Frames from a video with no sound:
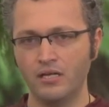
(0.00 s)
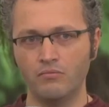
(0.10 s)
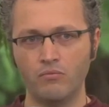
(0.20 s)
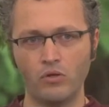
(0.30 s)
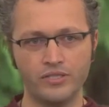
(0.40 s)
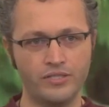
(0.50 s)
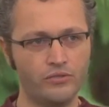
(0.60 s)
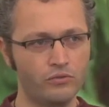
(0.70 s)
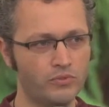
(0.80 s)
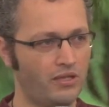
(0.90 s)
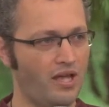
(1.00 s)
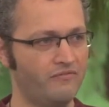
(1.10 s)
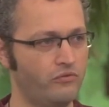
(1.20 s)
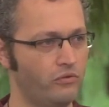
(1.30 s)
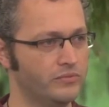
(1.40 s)
multi human life
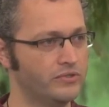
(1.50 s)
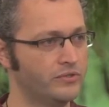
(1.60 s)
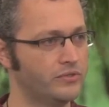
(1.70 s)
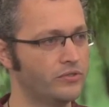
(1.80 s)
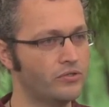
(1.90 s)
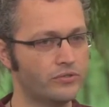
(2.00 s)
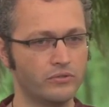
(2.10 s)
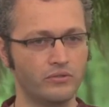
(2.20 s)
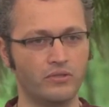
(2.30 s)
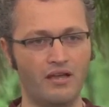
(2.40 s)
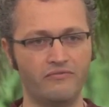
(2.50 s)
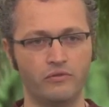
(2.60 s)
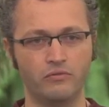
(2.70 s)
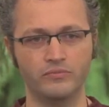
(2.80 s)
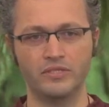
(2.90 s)
forms, social life
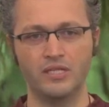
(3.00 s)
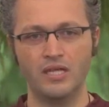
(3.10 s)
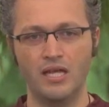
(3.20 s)
forms,